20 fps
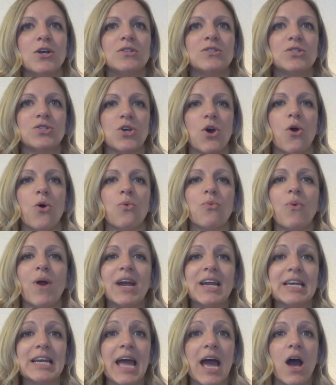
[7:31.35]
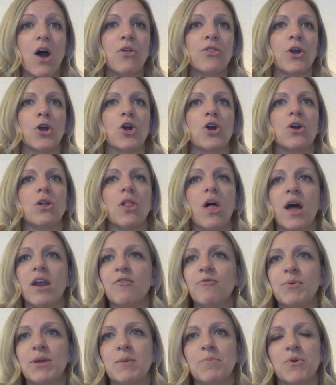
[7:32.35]
So right now, there are a lot
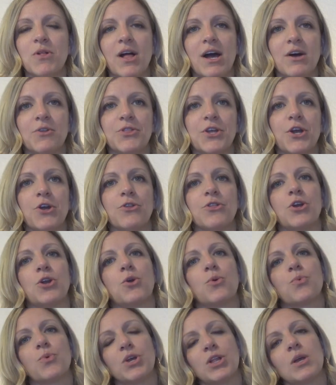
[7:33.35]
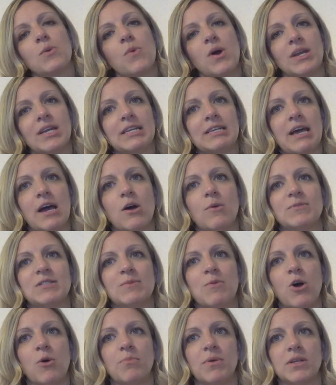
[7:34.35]
of people out there that are really wanting to help
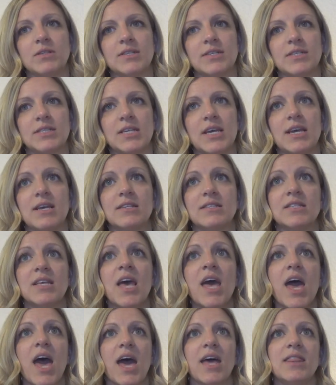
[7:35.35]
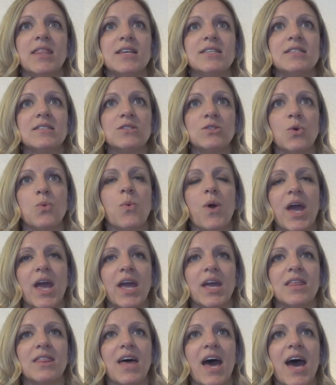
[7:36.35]
small businesses, and this is a
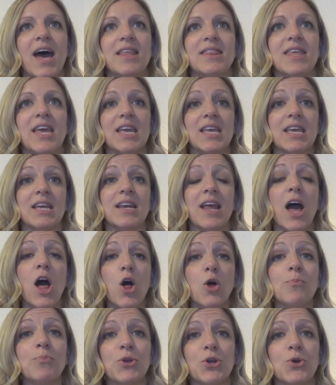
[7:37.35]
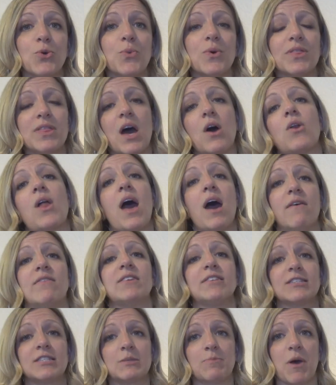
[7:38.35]
way that they can help you without
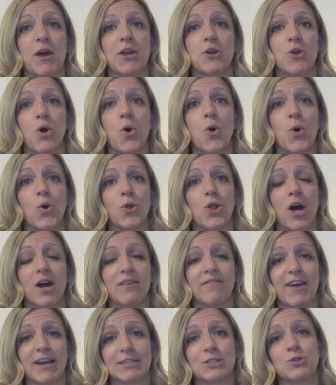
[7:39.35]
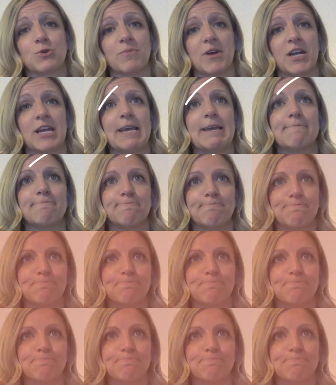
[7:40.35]
having to spend a whole lot of extra money.